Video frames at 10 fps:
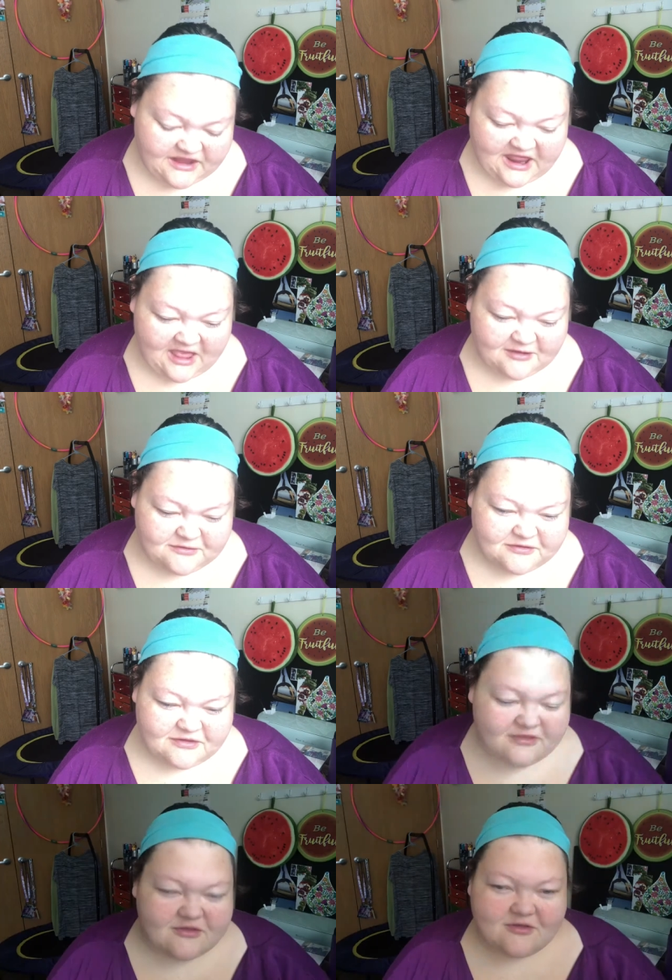and action.
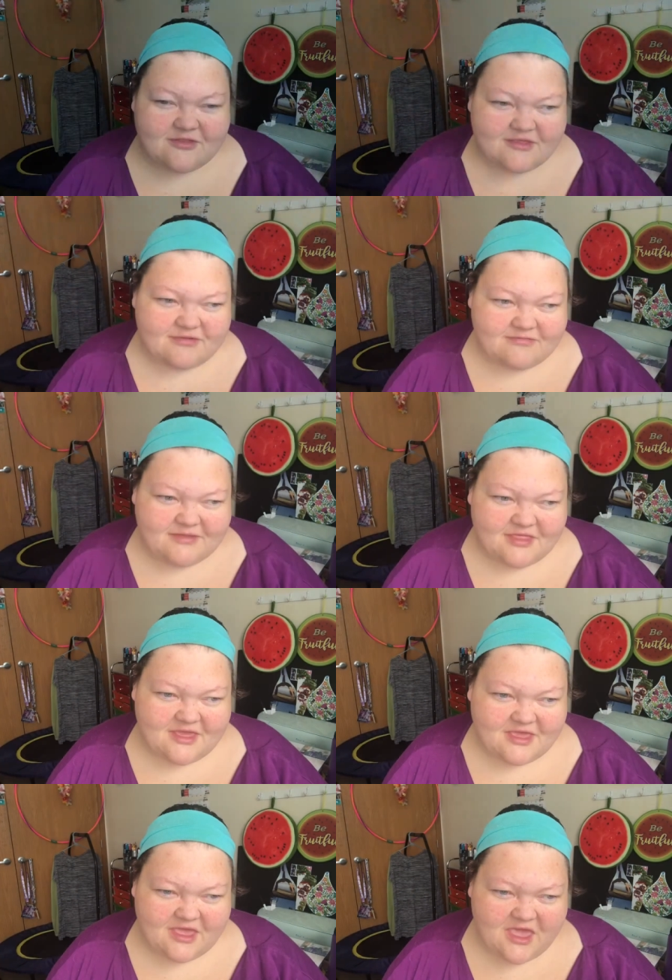So this would be like